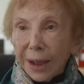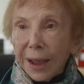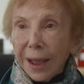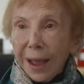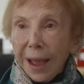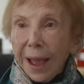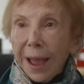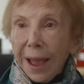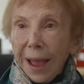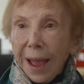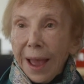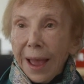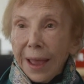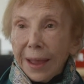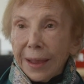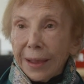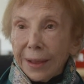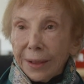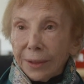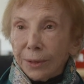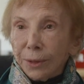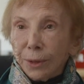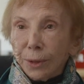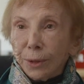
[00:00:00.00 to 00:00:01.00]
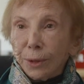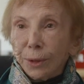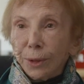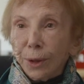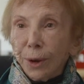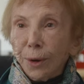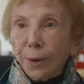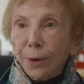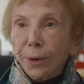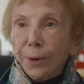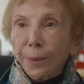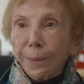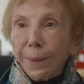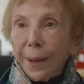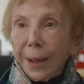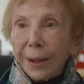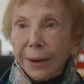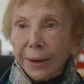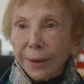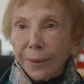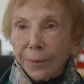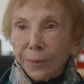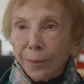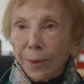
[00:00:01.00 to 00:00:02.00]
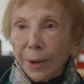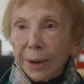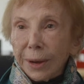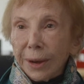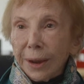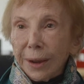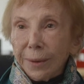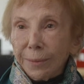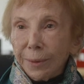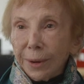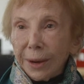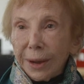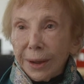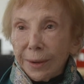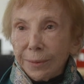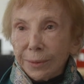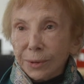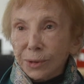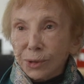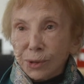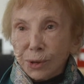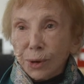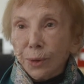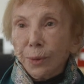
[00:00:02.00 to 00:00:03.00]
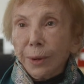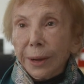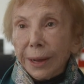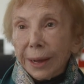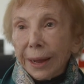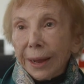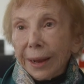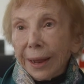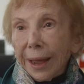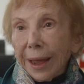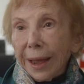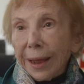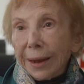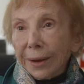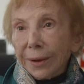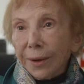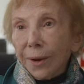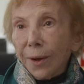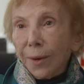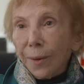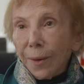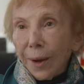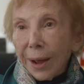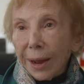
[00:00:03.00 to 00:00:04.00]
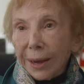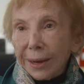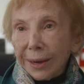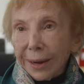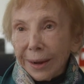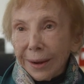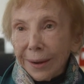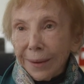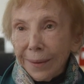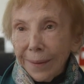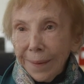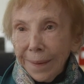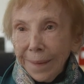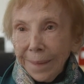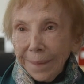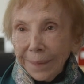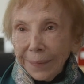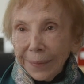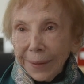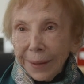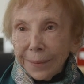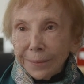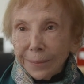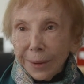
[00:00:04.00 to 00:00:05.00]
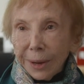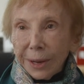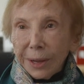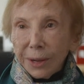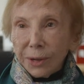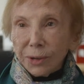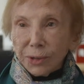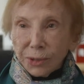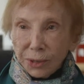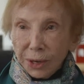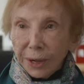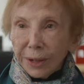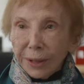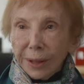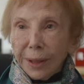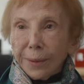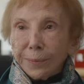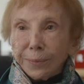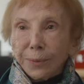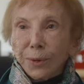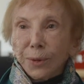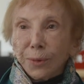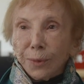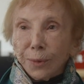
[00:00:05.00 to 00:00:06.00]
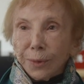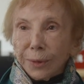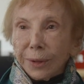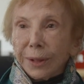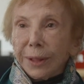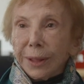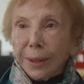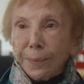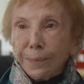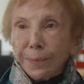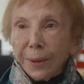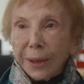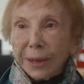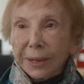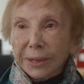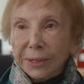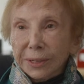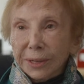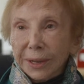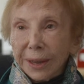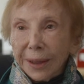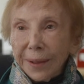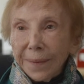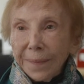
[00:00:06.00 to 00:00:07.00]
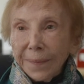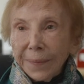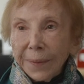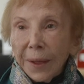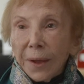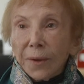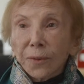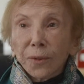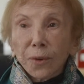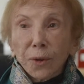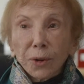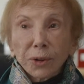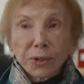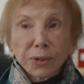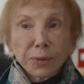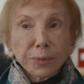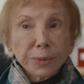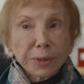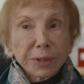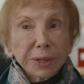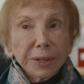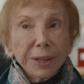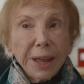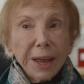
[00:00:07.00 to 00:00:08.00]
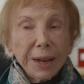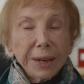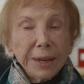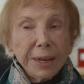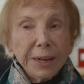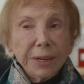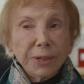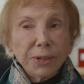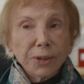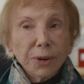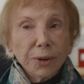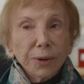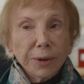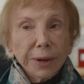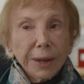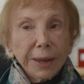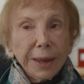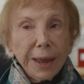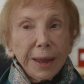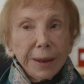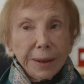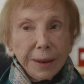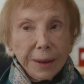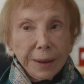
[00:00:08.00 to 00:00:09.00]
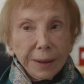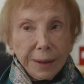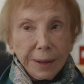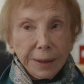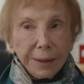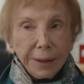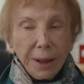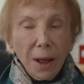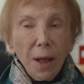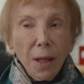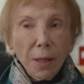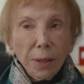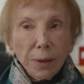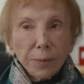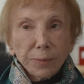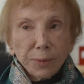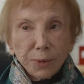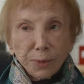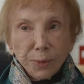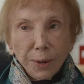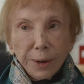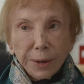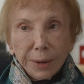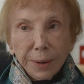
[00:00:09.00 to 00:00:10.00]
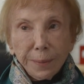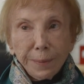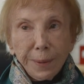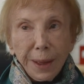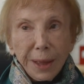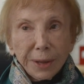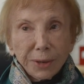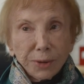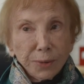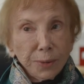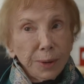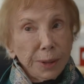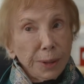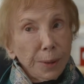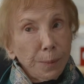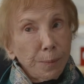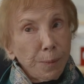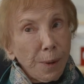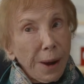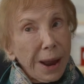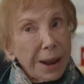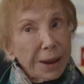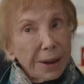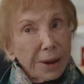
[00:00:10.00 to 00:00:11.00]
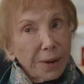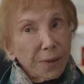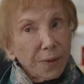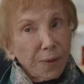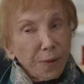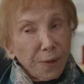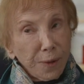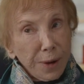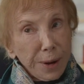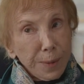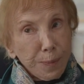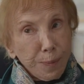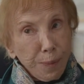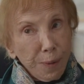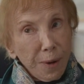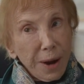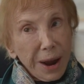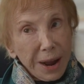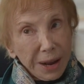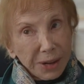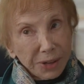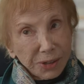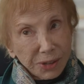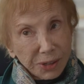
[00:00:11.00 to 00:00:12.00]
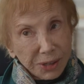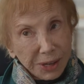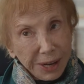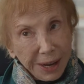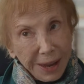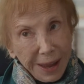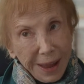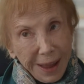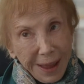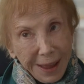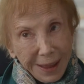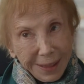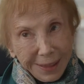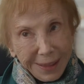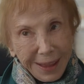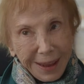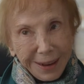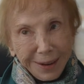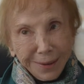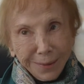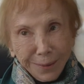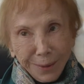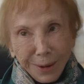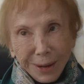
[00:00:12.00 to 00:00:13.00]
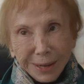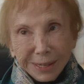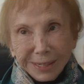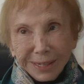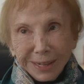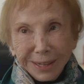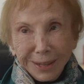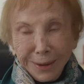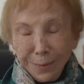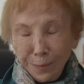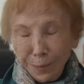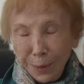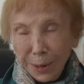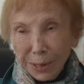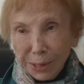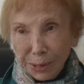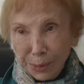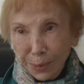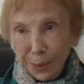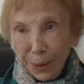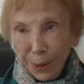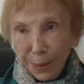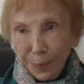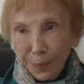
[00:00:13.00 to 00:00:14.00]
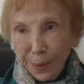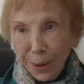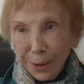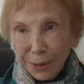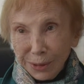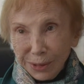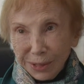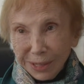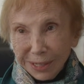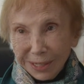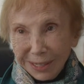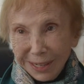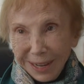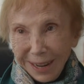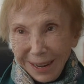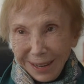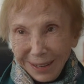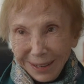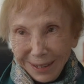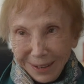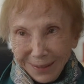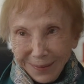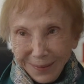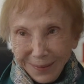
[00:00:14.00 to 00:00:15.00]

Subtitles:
I learned about it one day when he was doing it. I had no idea, but he used to do clippings. Of course, it was a lot easier to get columns written about you in the Braddock Free Press than it was in the Pittsburgh Post-Gazette.